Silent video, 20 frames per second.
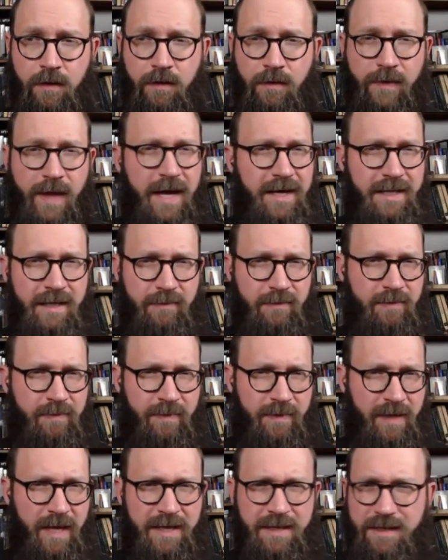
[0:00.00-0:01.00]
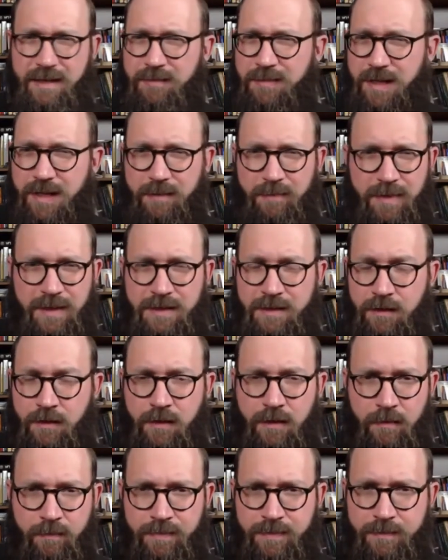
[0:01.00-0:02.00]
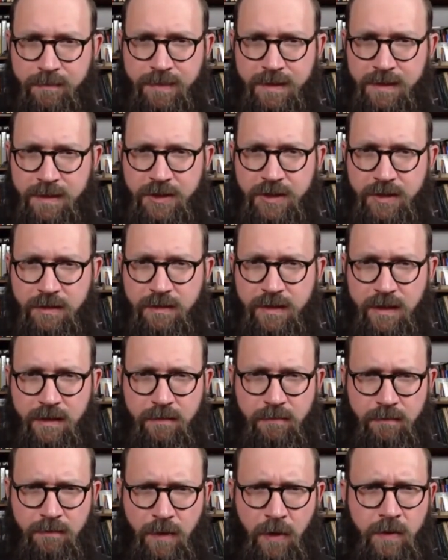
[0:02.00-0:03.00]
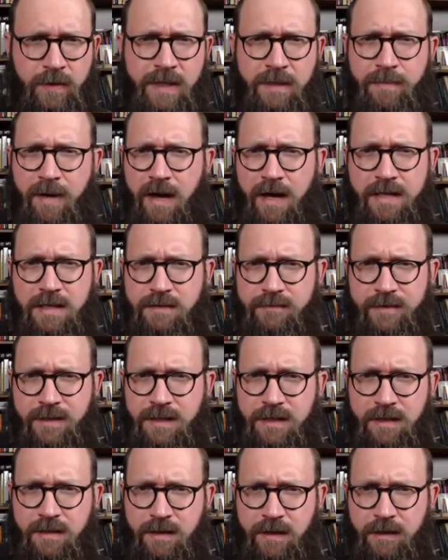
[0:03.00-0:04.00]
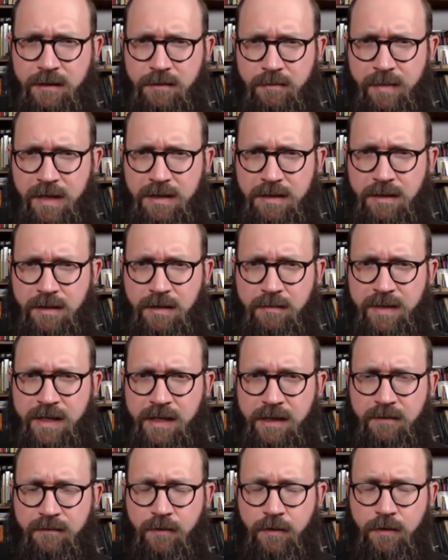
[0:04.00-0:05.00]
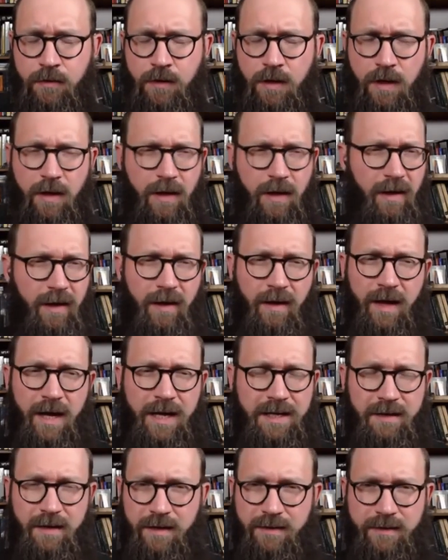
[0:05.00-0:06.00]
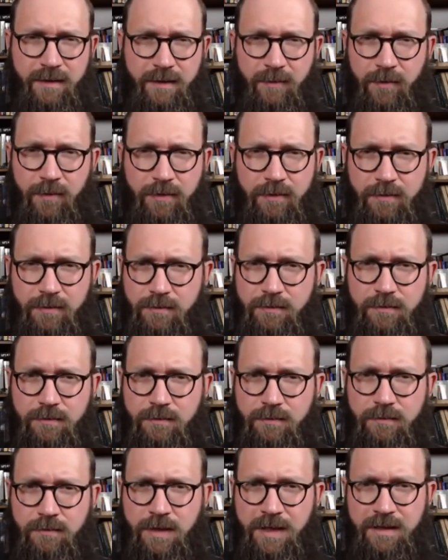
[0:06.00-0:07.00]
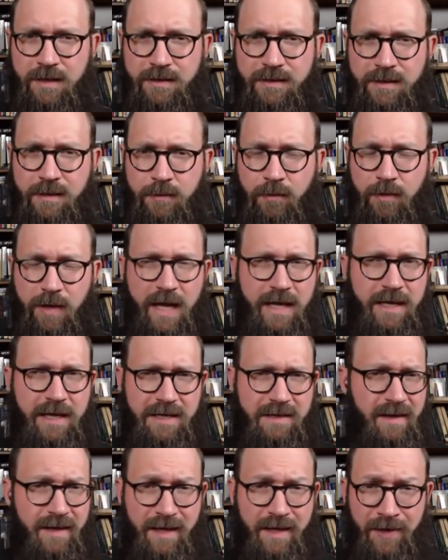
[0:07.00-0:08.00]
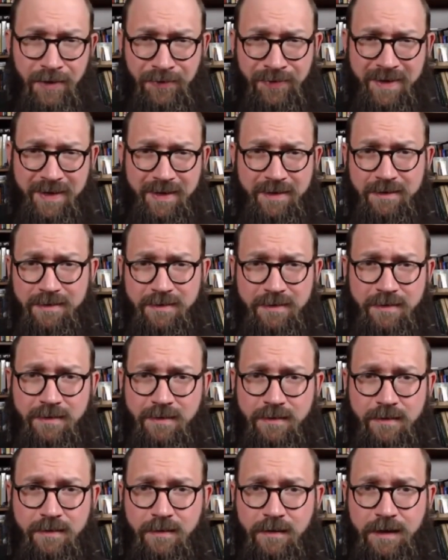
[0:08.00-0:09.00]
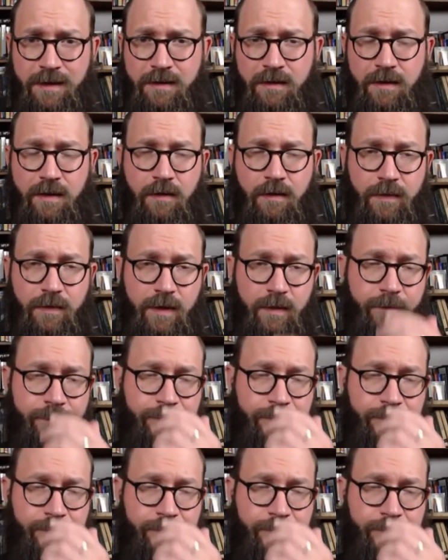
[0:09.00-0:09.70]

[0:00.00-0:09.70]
That seems that seems like a bizarre position that only positivistic things are basically meaningful. That's not tenable. That's not tenable, and it's not healthy. It's not healthy.